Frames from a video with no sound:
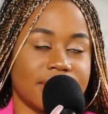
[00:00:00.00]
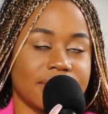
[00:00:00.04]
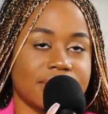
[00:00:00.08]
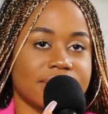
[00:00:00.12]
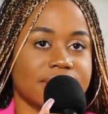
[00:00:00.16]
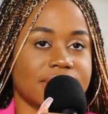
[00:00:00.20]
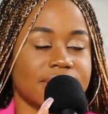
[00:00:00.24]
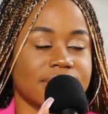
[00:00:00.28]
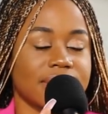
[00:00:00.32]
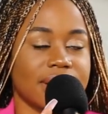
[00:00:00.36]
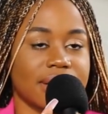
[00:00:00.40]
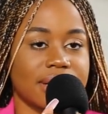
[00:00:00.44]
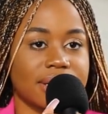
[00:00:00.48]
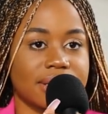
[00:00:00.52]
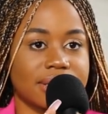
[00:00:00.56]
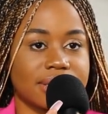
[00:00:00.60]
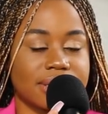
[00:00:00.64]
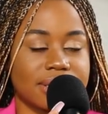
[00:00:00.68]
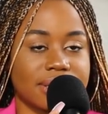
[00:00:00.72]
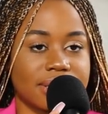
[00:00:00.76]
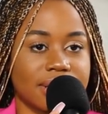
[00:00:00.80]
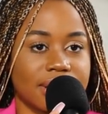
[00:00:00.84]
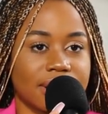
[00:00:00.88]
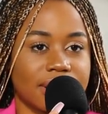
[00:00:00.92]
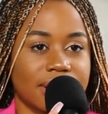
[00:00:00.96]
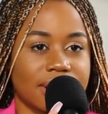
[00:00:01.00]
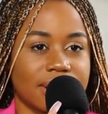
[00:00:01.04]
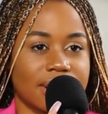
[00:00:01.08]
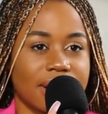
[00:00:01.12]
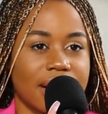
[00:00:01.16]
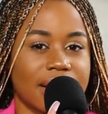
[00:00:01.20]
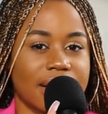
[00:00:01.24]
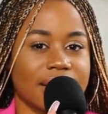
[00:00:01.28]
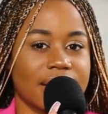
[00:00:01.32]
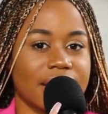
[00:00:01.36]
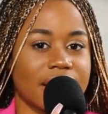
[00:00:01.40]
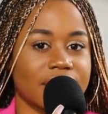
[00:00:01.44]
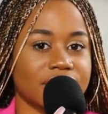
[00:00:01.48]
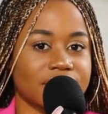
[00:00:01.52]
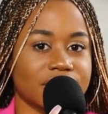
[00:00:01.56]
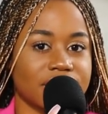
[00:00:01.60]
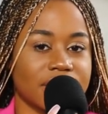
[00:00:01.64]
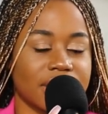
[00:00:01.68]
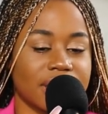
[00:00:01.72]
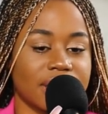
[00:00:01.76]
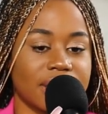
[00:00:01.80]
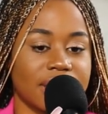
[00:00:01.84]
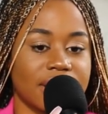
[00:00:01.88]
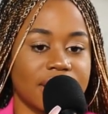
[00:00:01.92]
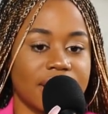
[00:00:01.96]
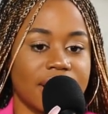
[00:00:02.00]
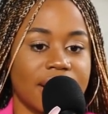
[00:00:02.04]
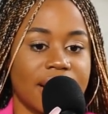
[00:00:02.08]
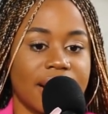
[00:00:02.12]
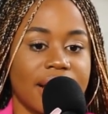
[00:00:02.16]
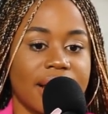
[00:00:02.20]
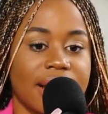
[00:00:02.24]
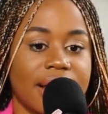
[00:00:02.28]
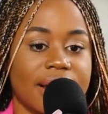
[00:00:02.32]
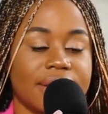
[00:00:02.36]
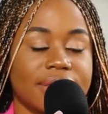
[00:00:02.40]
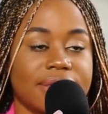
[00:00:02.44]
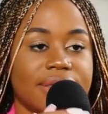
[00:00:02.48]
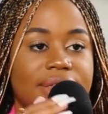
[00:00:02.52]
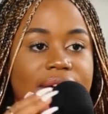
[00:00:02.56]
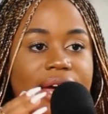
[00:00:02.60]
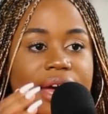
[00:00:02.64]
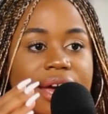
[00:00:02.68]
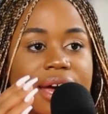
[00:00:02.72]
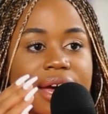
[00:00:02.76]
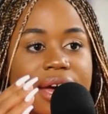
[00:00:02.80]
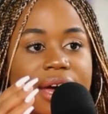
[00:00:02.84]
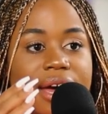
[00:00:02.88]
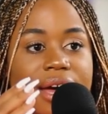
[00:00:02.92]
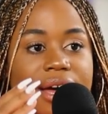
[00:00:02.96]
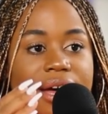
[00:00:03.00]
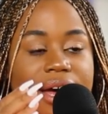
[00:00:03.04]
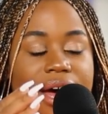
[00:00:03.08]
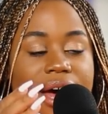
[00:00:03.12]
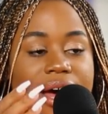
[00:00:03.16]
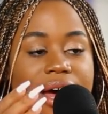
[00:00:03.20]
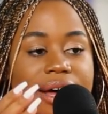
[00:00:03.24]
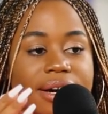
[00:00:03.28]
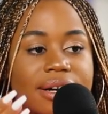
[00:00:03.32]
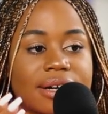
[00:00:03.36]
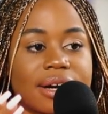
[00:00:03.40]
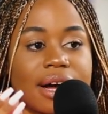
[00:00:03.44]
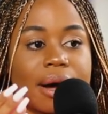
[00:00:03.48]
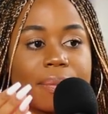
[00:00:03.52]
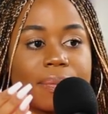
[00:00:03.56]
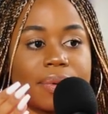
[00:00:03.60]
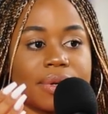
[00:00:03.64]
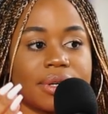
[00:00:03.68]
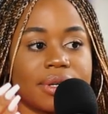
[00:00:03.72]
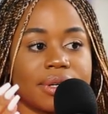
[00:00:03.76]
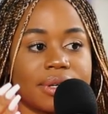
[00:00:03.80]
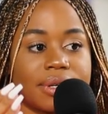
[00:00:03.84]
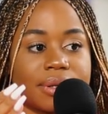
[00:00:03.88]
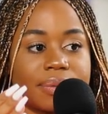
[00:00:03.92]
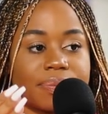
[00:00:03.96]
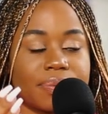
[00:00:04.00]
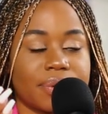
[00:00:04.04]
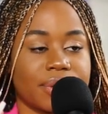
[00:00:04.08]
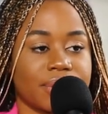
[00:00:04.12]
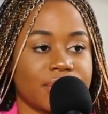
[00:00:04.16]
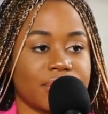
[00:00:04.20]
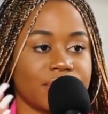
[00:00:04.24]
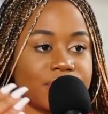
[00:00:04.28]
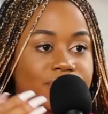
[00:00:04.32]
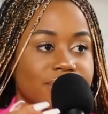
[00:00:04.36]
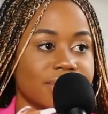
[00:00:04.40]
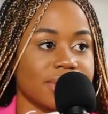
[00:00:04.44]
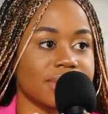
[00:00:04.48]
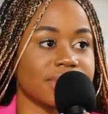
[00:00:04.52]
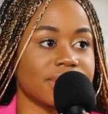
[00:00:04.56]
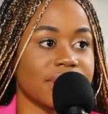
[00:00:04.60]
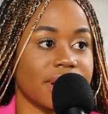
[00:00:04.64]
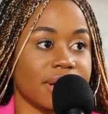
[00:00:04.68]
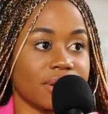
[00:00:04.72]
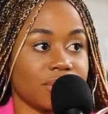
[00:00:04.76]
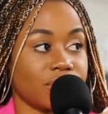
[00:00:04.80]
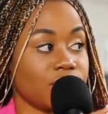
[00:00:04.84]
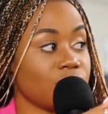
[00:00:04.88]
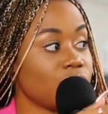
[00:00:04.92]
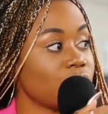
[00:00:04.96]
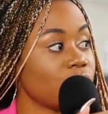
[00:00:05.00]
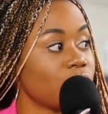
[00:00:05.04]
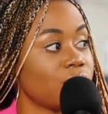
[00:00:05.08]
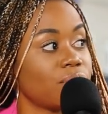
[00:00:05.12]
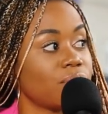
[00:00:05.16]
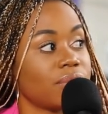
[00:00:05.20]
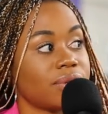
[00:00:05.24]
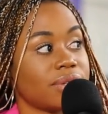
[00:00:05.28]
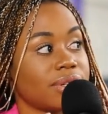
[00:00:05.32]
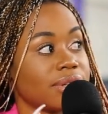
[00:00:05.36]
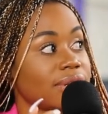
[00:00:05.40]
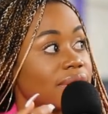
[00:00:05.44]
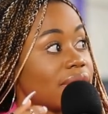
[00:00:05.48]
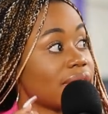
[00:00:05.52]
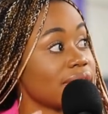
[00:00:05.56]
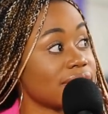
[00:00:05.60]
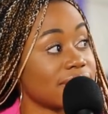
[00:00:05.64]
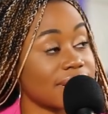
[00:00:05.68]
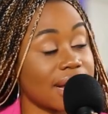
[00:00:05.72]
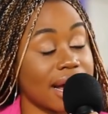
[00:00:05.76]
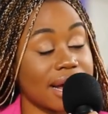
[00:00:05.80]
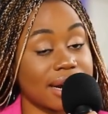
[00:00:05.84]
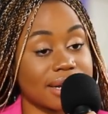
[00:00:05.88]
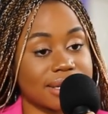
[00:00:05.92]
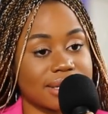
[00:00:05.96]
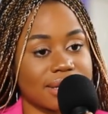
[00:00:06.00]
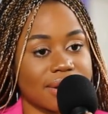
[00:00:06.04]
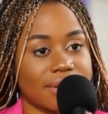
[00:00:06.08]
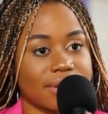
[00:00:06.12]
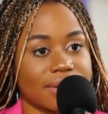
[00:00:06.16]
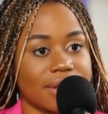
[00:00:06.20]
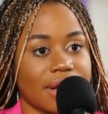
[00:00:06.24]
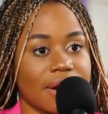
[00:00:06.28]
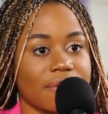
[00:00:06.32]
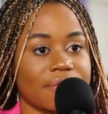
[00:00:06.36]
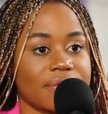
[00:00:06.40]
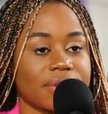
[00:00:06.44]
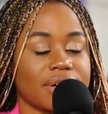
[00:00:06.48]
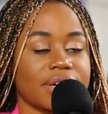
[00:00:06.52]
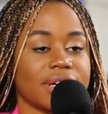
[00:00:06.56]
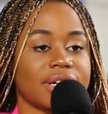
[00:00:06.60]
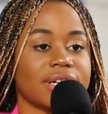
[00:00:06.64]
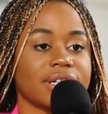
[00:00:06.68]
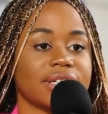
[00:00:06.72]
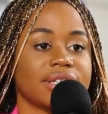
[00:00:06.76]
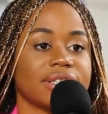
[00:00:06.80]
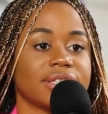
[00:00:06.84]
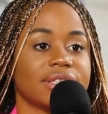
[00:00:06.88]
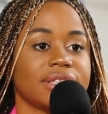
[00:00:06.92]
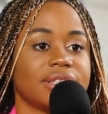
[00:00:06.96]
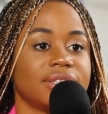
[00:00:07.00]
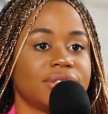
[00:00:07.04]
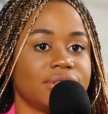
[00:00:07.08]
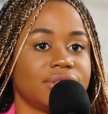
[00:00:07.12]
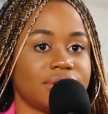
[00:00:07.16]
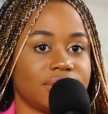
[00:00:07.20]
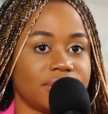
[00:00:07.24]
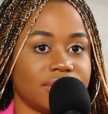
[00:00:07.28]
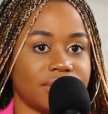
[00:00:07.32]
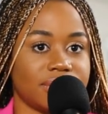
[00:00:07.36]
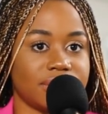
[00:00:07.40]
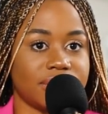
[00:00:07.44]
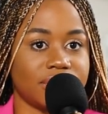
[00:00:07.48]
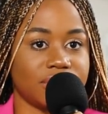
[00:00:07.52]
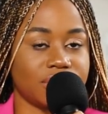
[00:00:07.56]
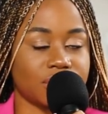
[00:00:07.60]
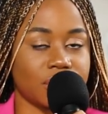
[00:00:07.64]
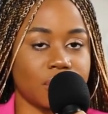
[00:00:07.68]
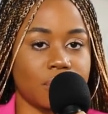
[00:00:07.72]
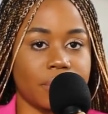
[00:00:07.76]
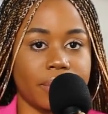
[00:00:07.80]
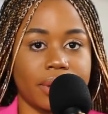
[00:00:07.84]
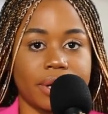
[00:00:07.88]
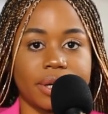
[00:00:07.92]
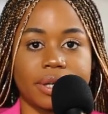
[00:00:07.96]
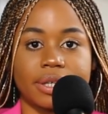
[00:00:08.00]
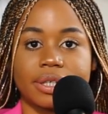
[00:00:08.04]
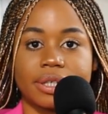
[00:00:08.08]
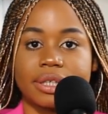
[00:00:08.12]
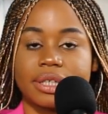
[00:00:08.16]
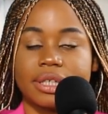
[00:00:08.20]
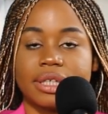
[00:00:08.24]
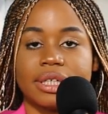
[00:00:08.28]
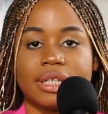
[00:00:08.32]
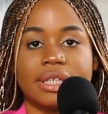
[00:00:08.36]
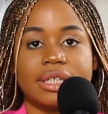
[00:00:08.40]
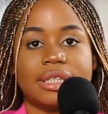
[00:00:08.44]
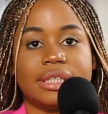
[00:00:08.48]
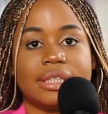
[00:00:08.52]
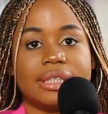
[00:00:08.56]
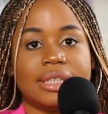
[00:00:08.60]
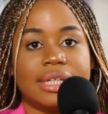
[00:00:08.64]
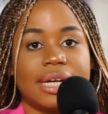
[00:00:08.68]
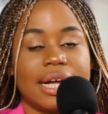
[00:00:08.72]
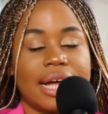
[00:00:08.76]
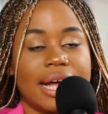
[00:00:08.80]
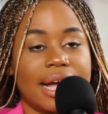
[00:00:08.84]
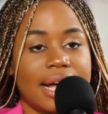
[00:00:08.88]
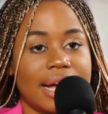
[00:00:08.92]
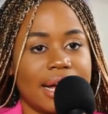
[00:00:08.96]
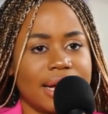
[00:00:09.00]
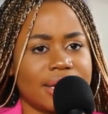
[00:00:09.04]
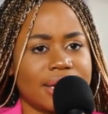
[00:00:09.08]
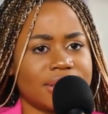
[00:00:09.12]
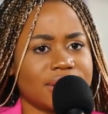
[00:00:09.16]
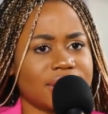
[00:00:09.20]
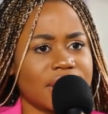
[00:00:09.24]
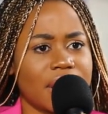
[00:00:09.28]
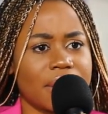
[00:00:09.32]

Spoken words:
the States, Anashe, and they had a couple of producers they knew who were this side in South Africa, in Joburg. And